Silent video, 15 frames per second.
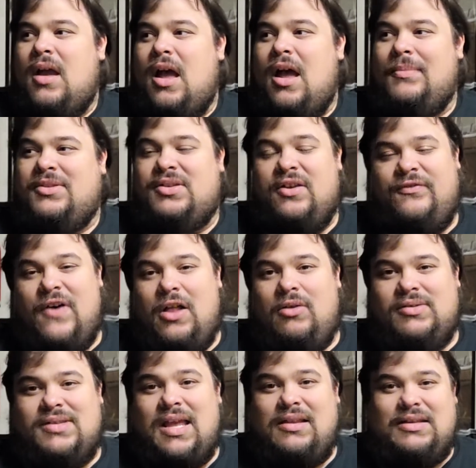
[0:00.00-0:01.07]
Um, it's going to
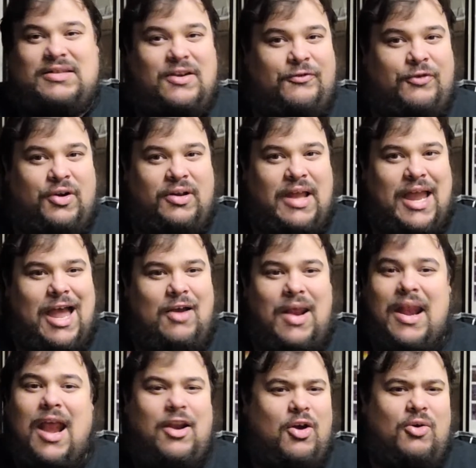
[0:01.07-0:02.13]
follow a slightly different layout,
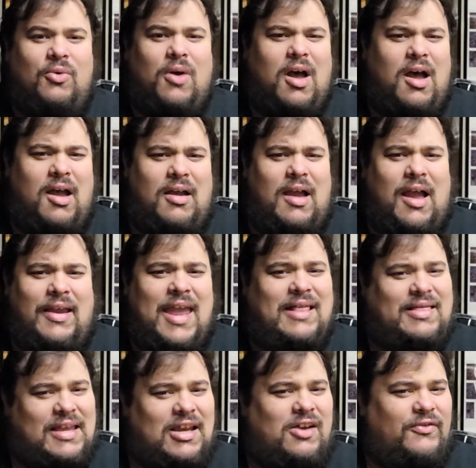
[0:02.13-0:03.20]
and I know I, I,
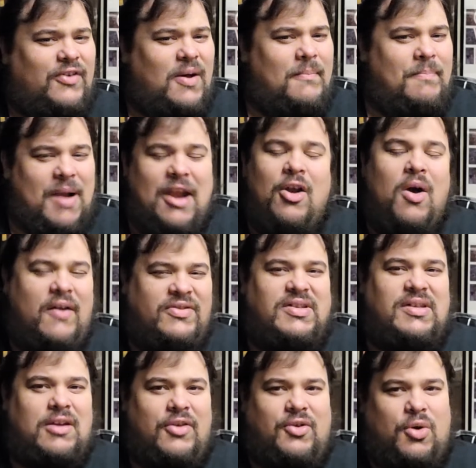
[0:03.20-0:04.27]
can't think of them, but I know I've
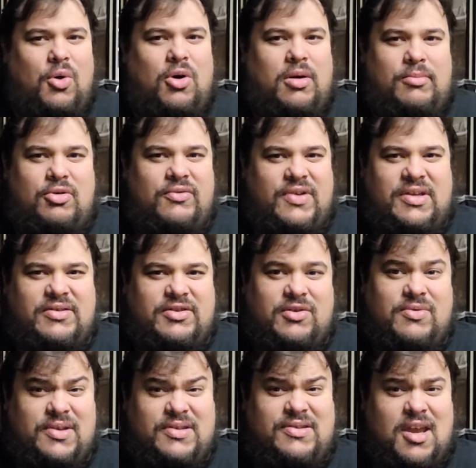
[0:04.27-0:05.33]
seen other horror movies do
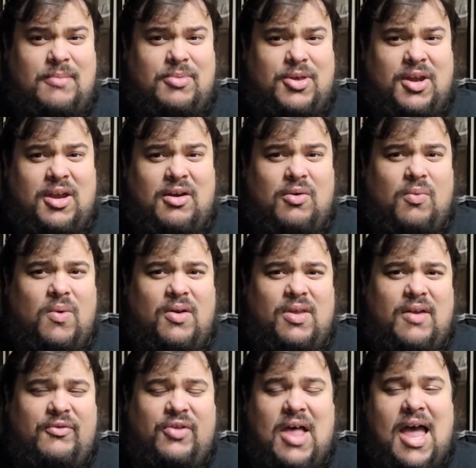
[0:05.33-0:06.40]
this same thing where
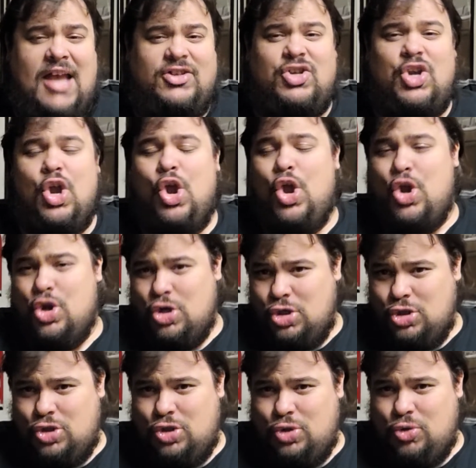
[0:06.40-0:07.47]
they flash
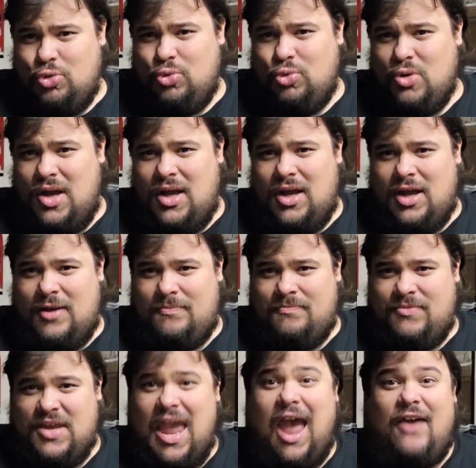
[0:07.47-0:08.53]
to
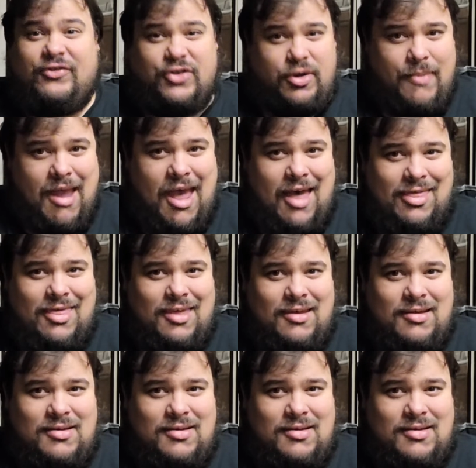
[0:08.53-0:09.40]
um, the aftermath